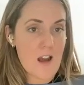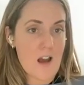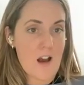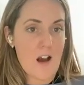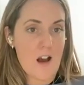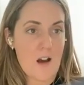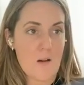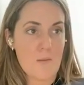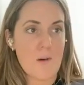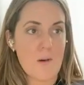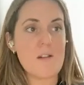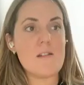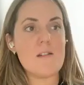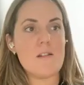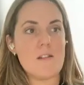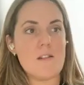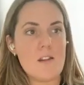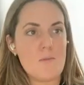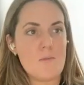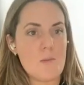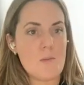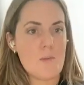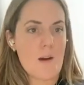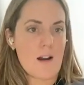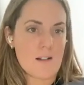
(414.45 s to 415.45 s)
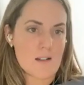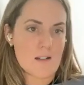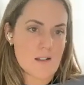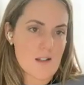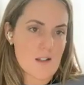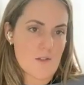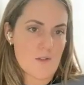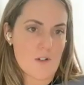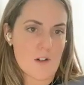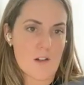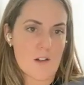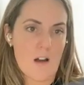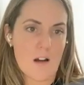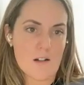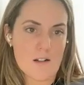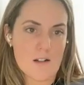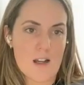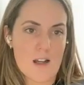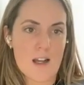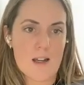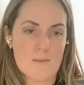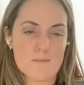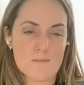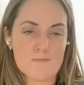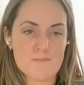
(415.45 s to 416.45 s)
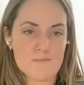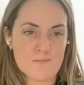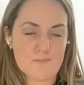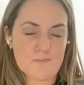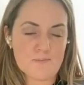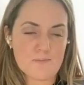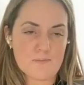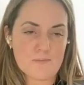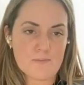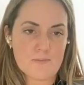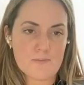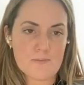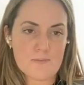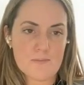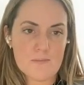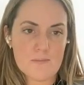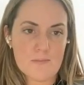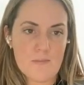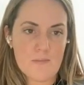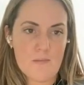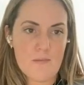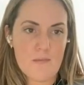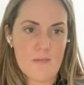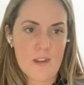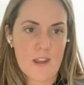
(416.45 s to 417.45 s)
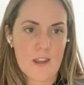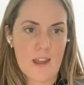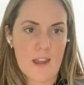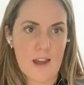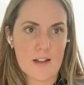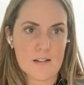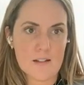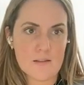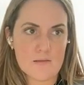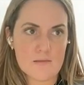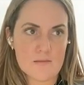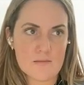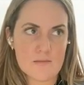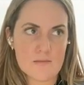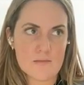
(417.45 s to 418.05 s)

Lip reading: until they've been practicing for a long time. Yeah.